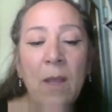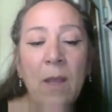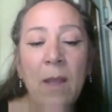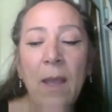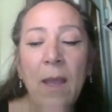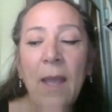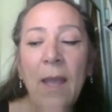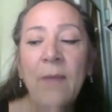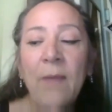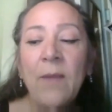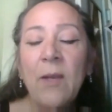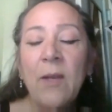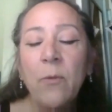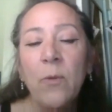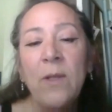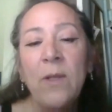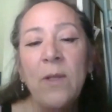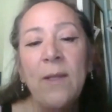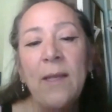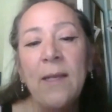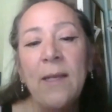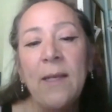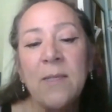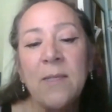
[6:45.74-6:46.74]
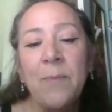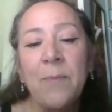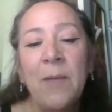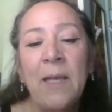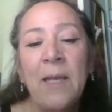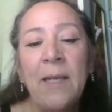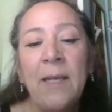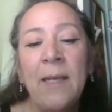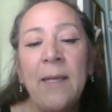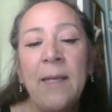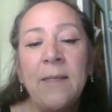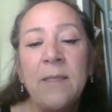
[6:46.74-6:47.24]
and then really
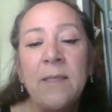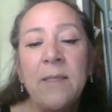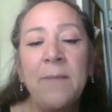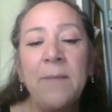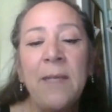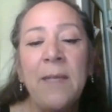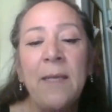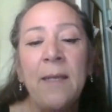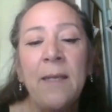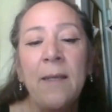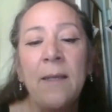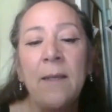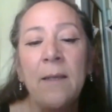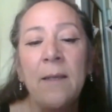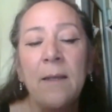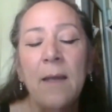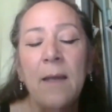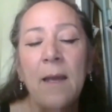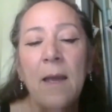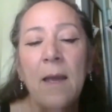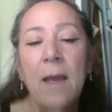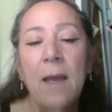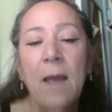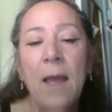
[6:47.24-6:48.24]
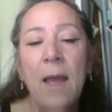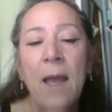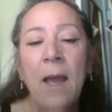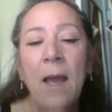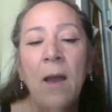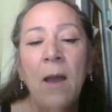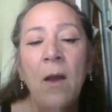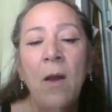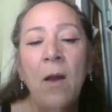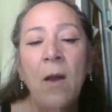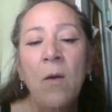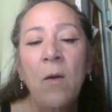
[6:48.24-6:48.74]
explaining to me
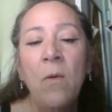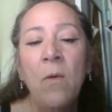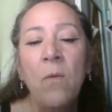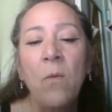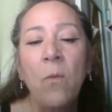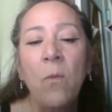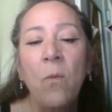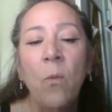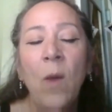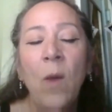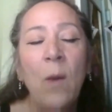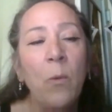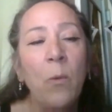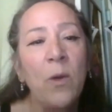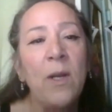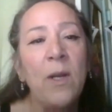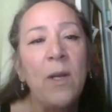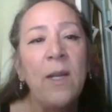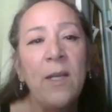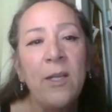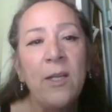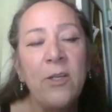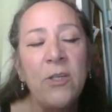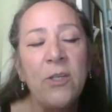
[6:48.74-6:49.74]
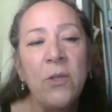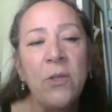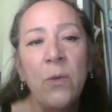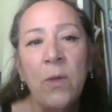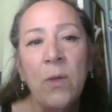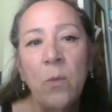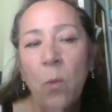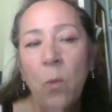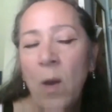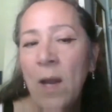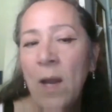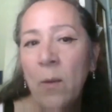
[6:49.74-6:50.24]
what we're going to do
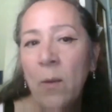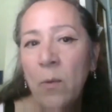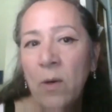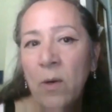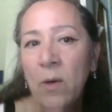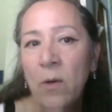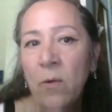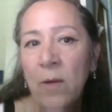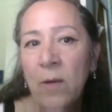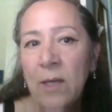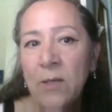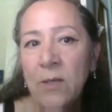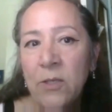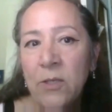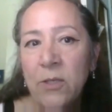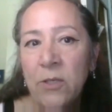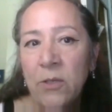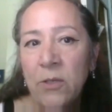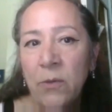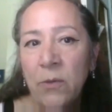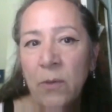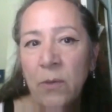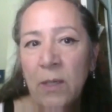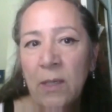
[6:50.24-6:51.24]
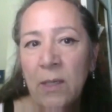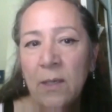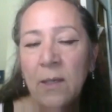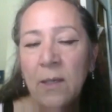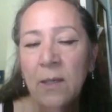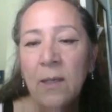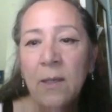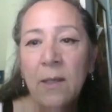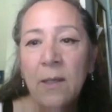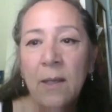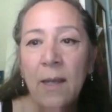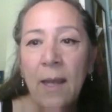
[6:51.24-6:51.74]
and why we're going to do it,
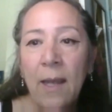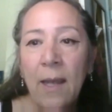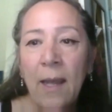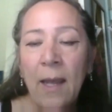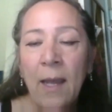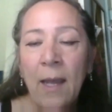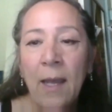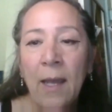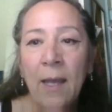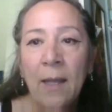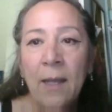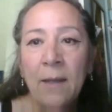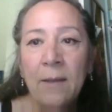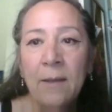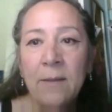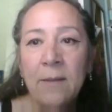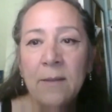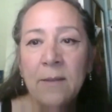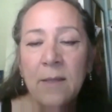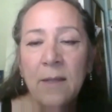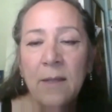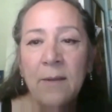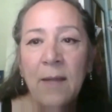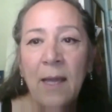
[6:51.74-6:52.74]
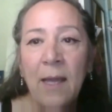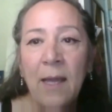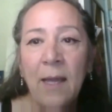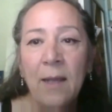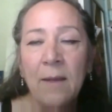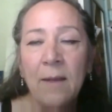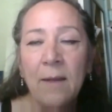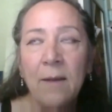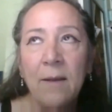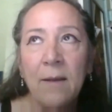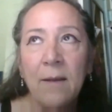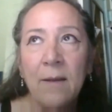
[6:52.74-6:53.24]
and
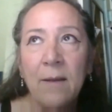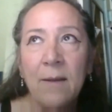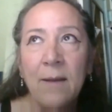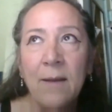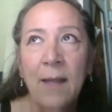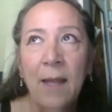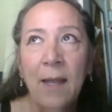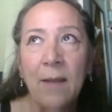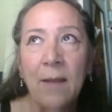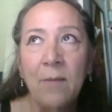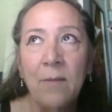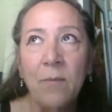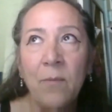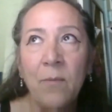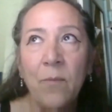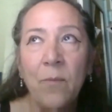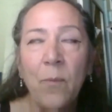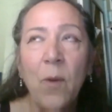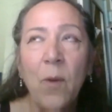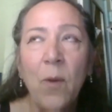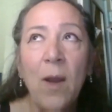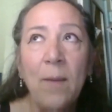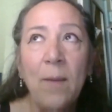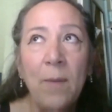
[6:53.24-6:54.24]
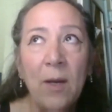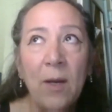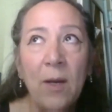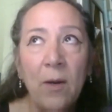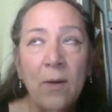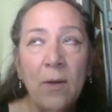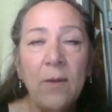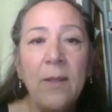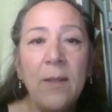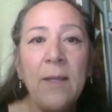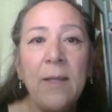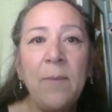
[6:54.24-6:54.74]
that
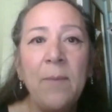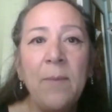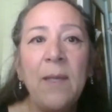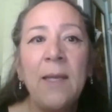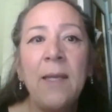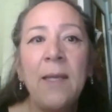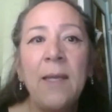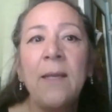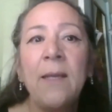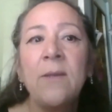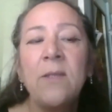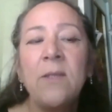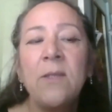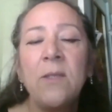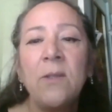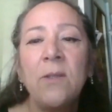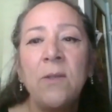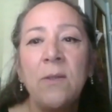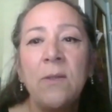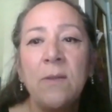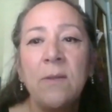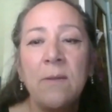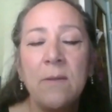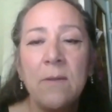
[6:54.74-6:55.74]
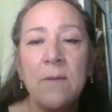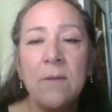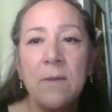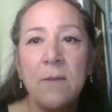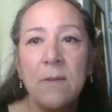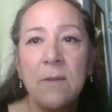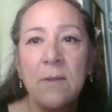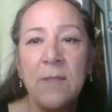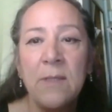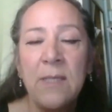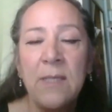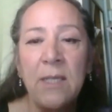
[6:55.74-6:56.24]
primarily being to
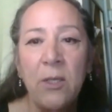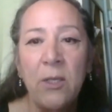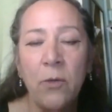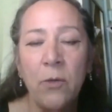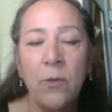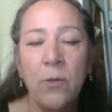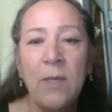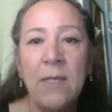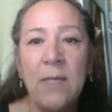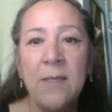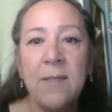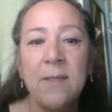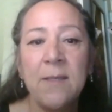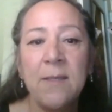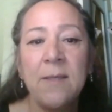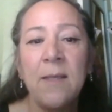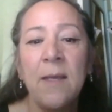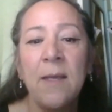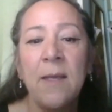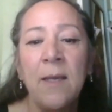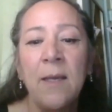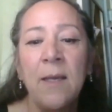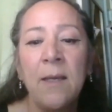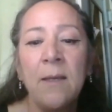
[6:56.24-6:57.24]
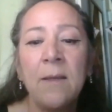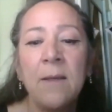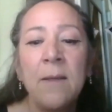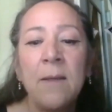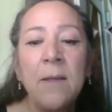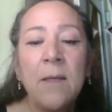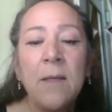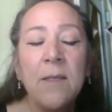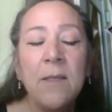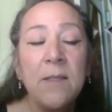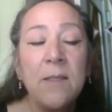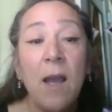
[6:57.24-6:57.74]
decrease the
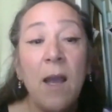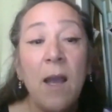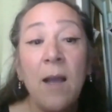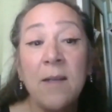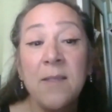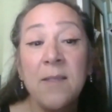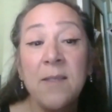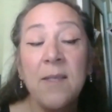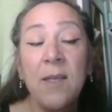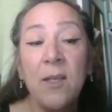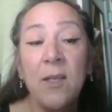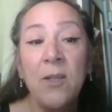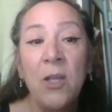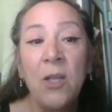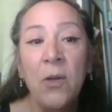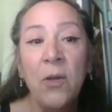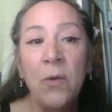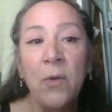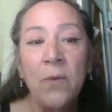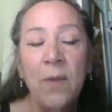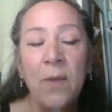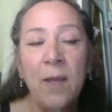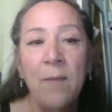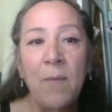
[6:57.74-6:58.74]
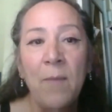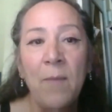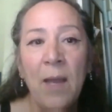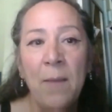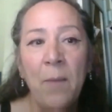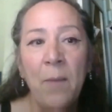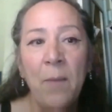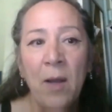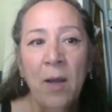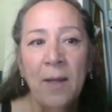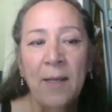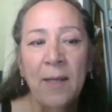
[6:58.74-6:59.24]
toxic load that my
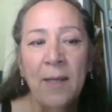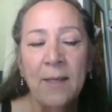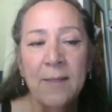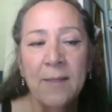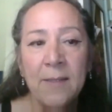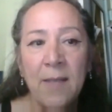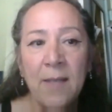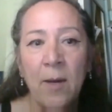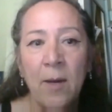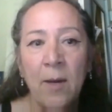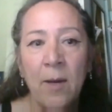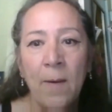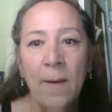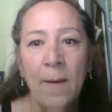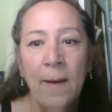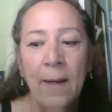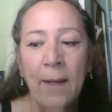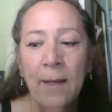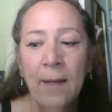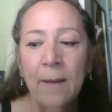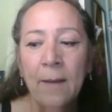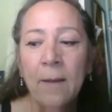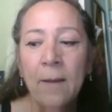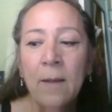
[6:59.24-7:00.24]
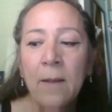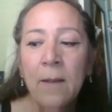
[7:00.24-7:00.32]
body is carrying,